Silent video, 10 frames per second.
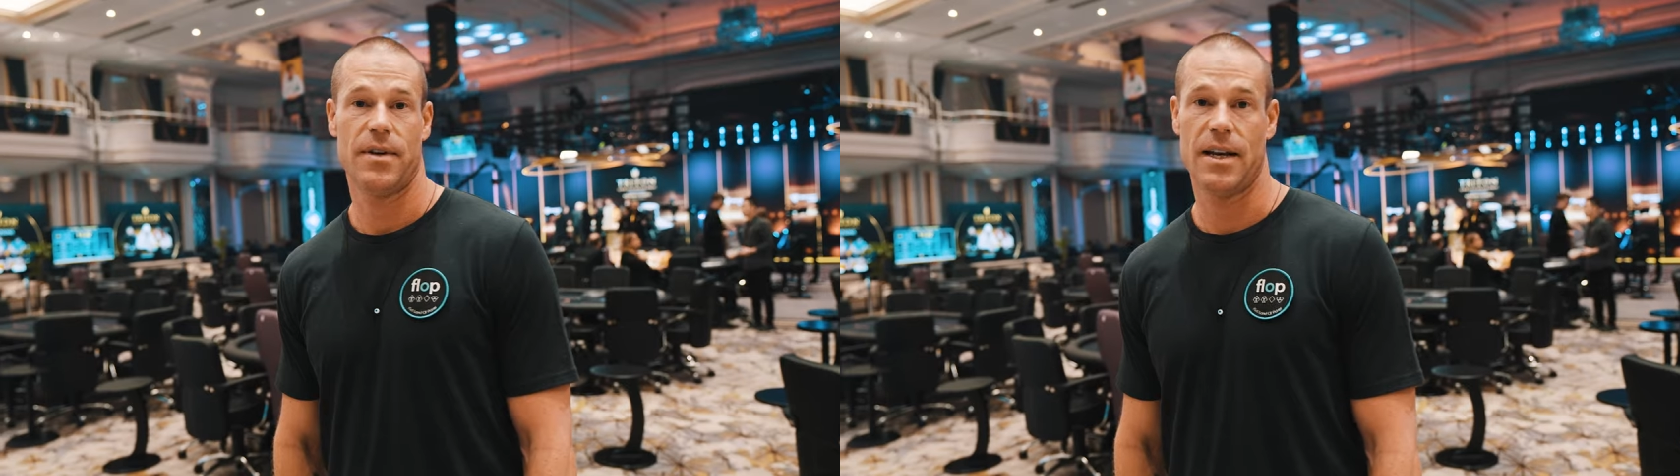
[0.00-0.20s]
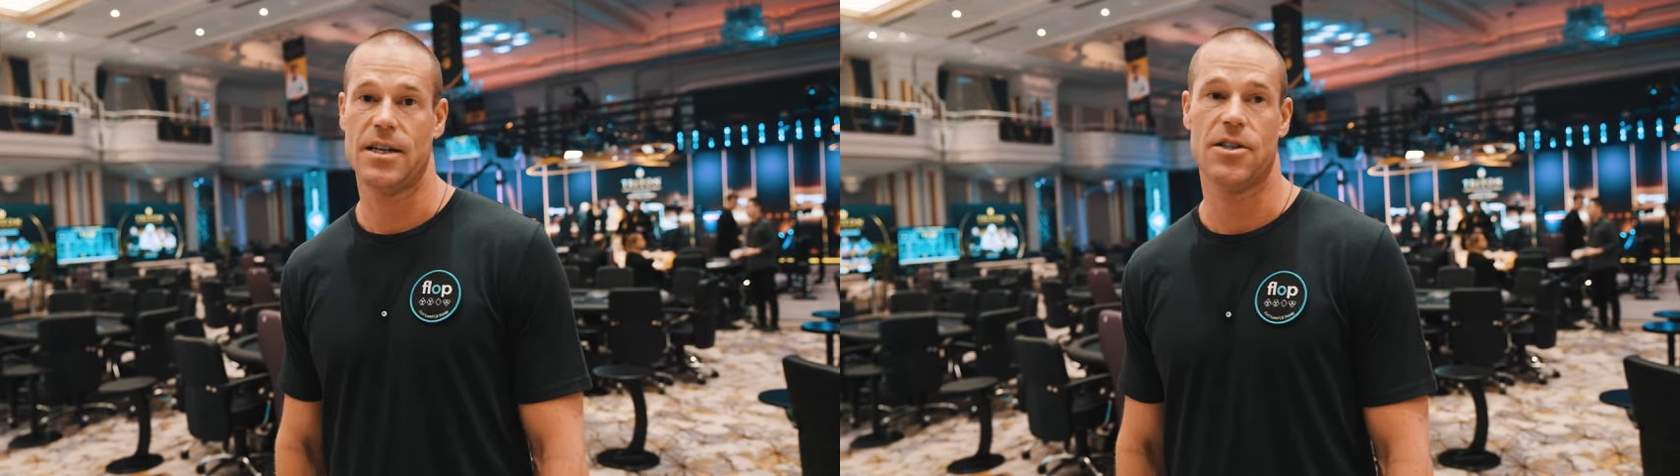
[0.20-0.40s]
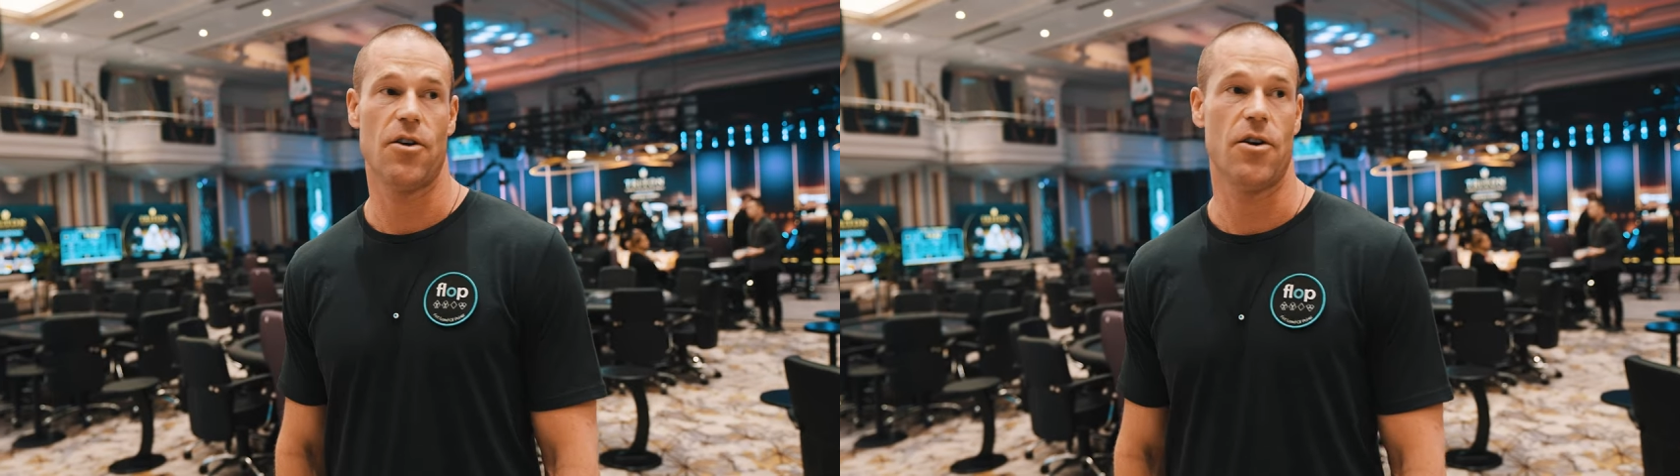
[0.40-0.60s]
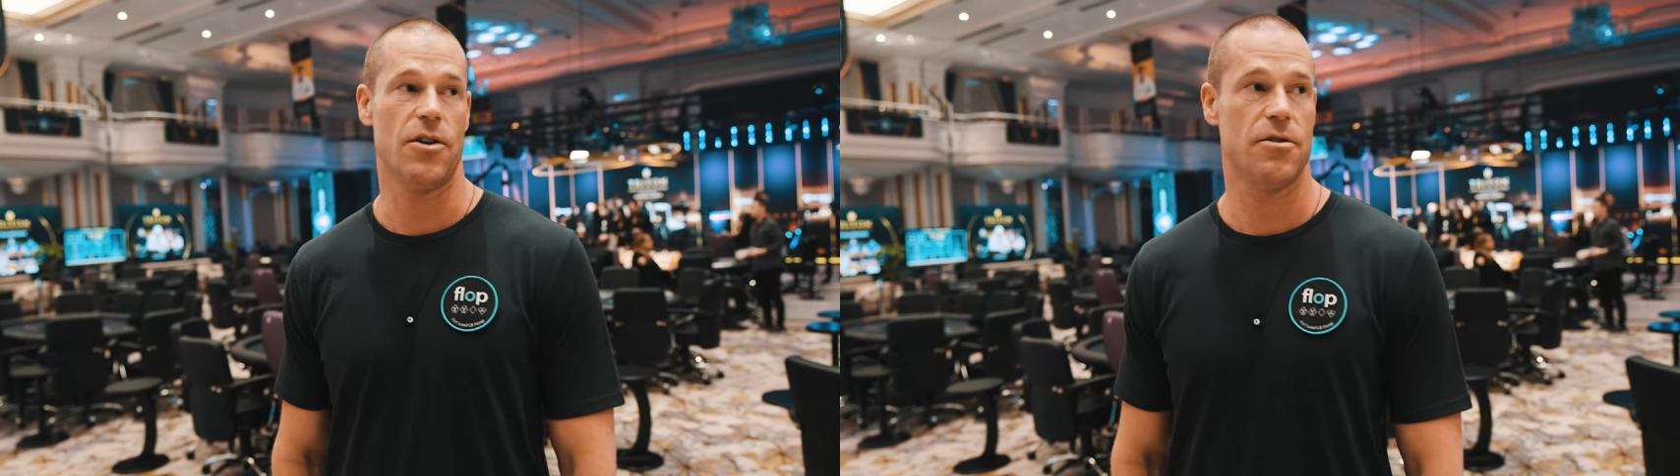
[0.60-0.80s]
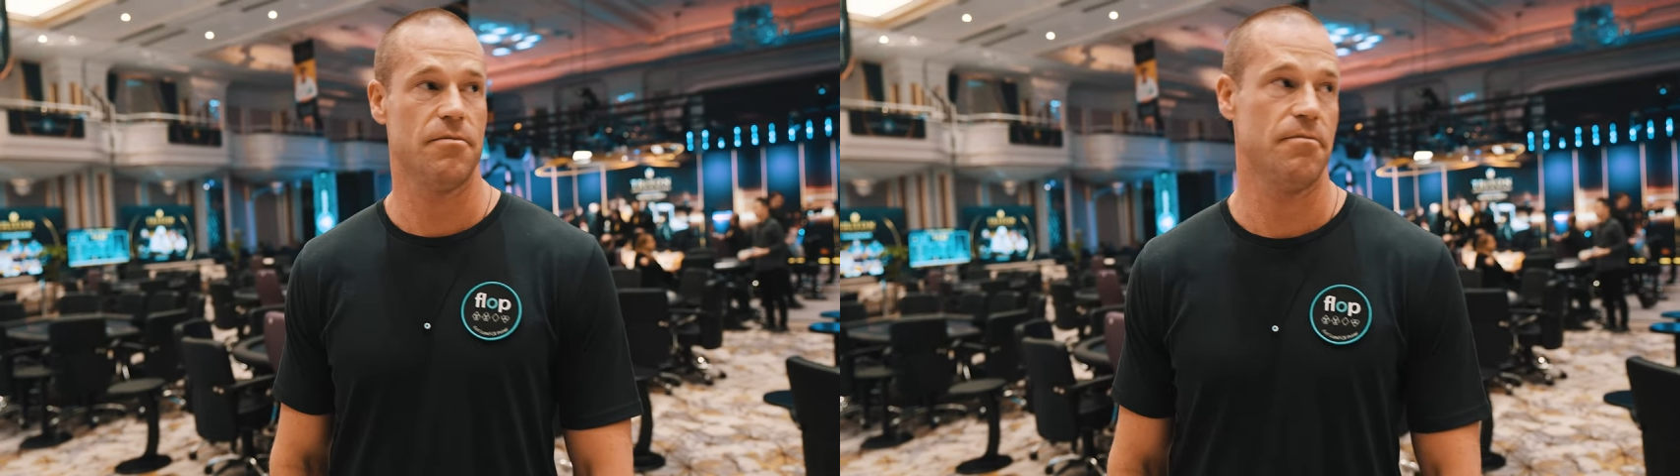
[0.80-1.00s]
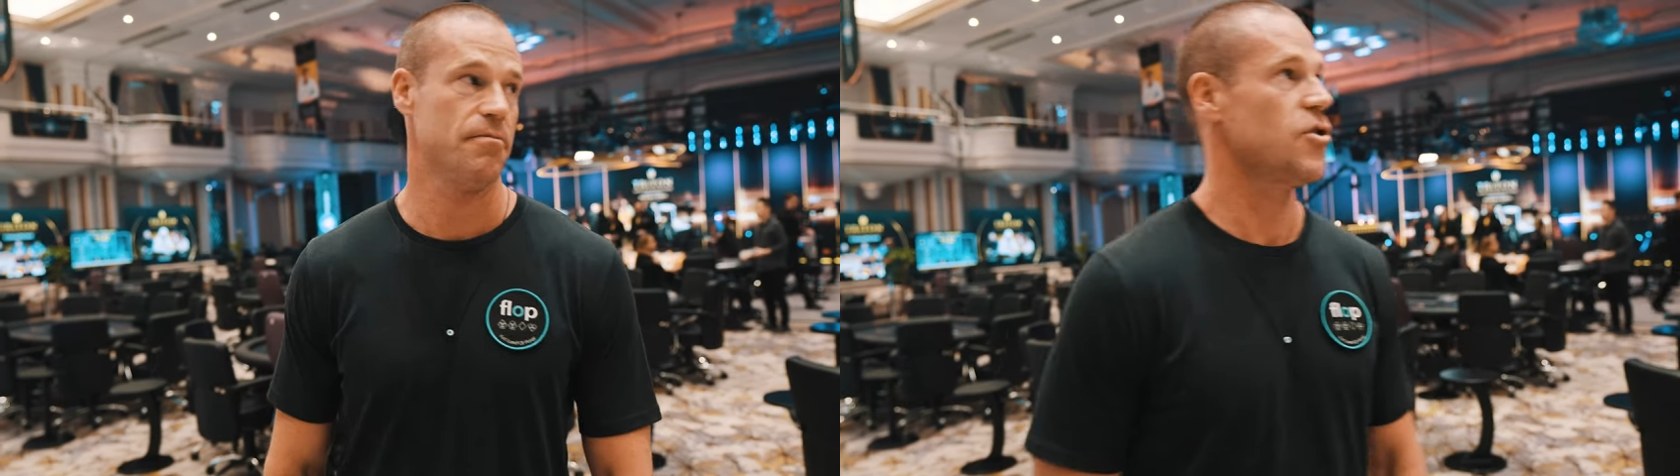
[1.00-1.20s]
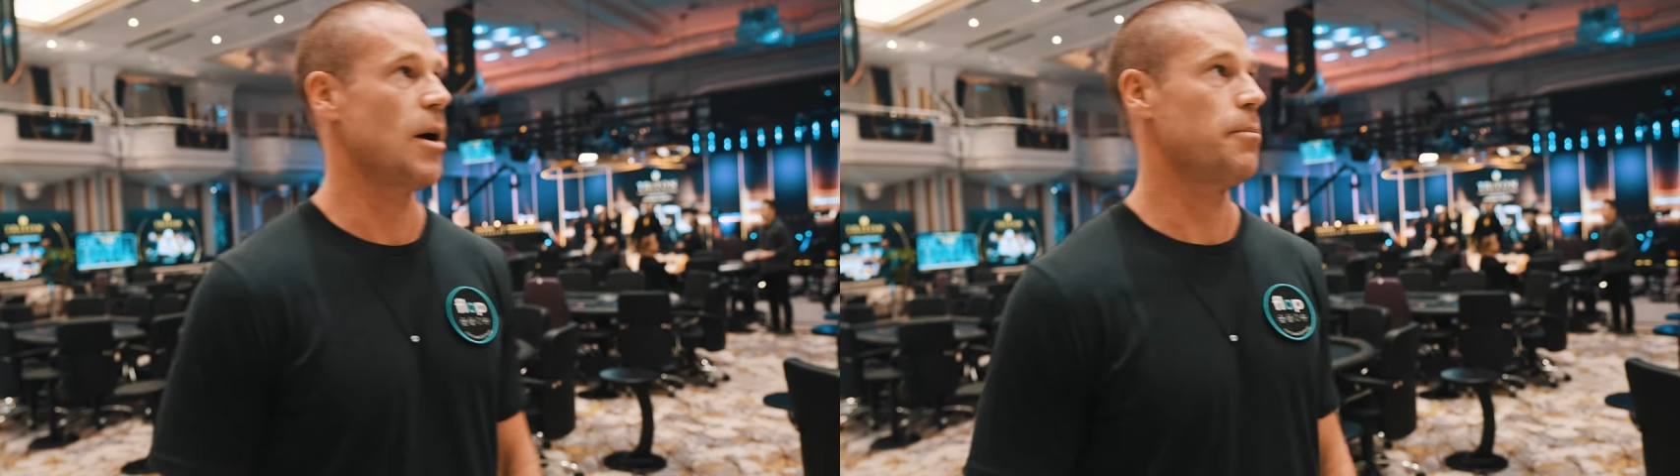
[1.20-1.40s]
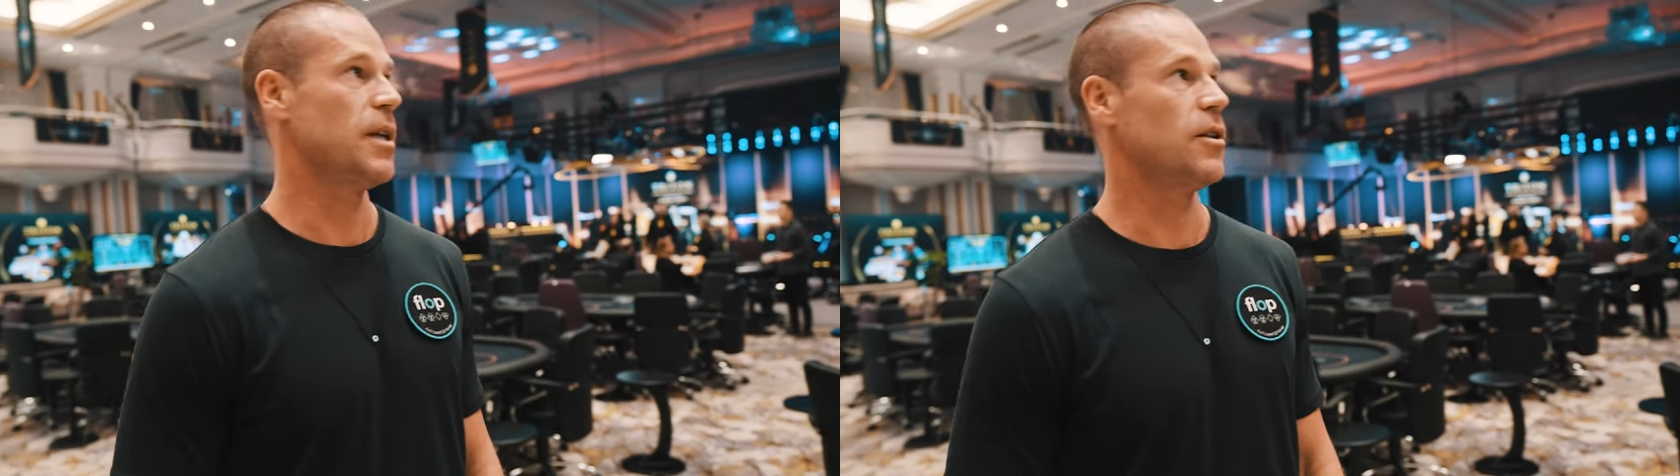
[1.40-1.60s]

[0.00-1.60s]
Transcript: finished third, jumped